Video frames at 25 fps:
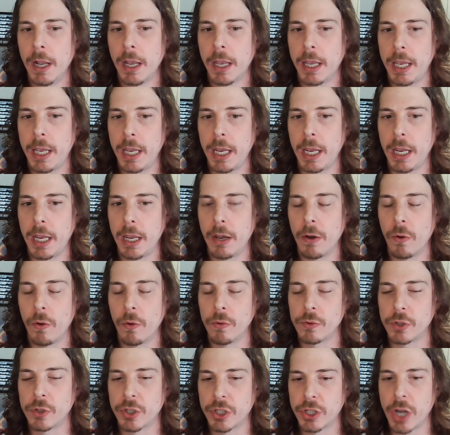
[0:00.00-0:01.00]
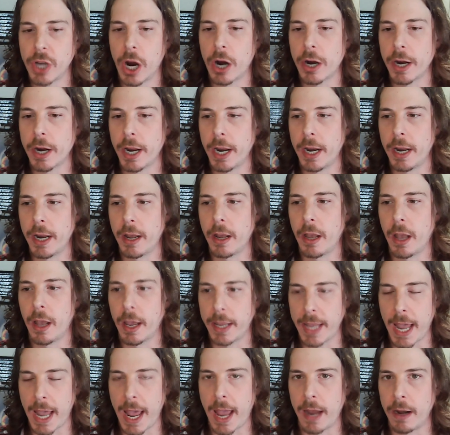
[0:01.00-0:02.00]
he started
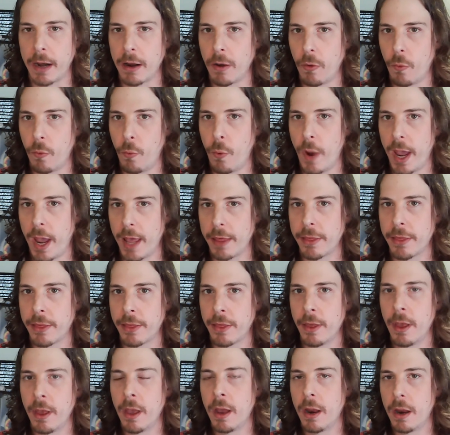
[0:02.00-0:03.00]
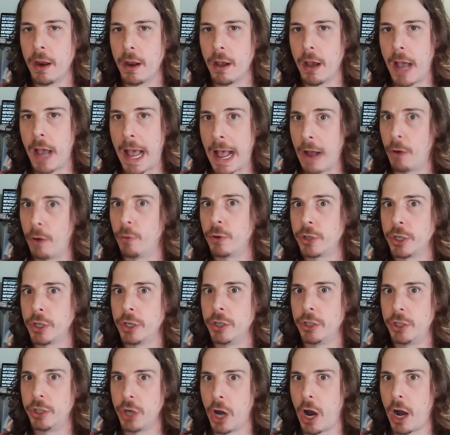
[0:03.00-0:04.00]
again without
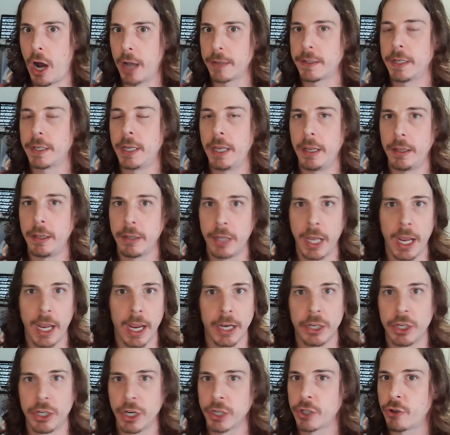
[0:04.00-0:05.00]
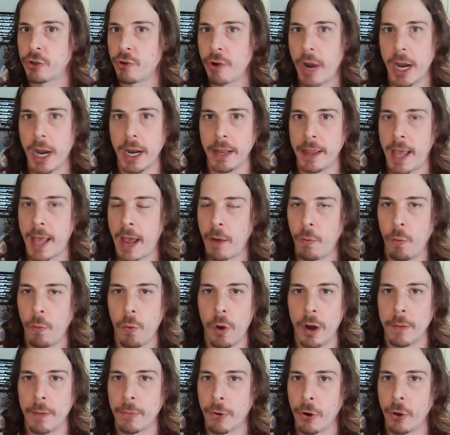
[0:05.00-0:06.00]
DOS. He had just created that
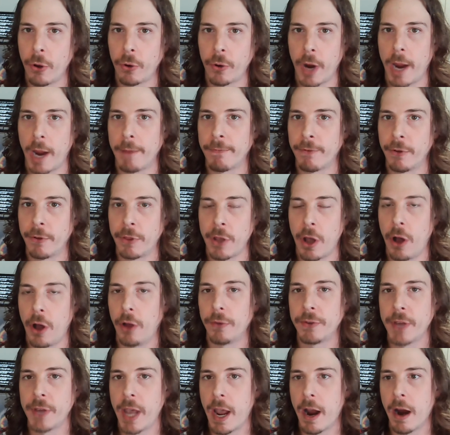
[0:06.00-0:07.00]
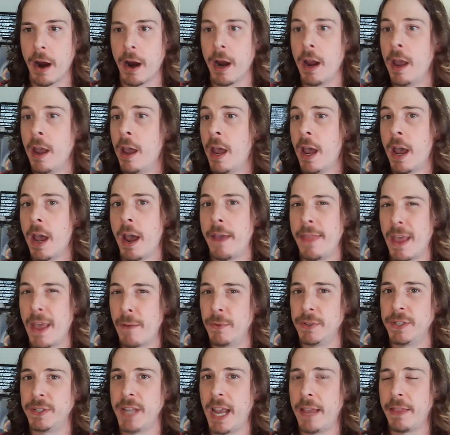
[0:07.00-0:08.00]
one program for the Altair, and that
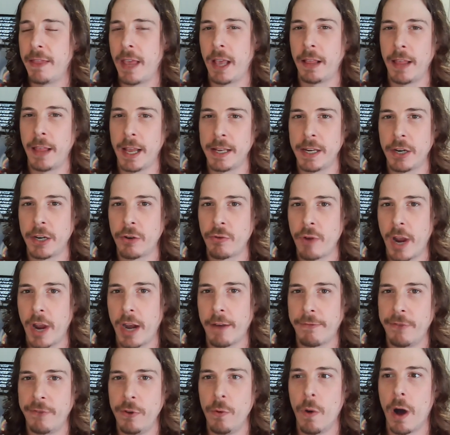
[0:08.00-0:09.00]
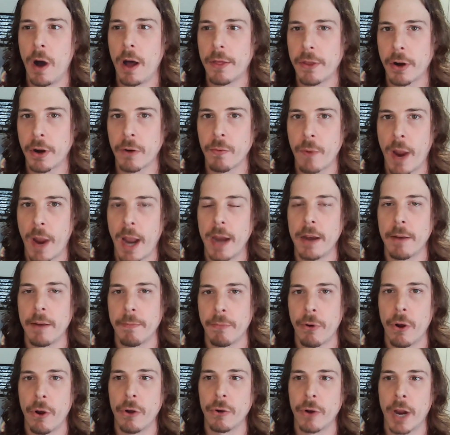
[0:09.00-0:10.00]
was it. They did create a few other
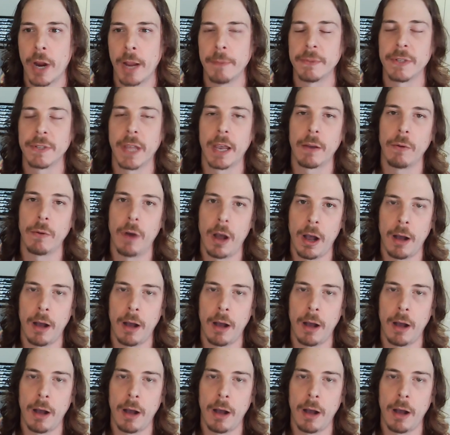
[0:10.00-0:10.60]
random programs like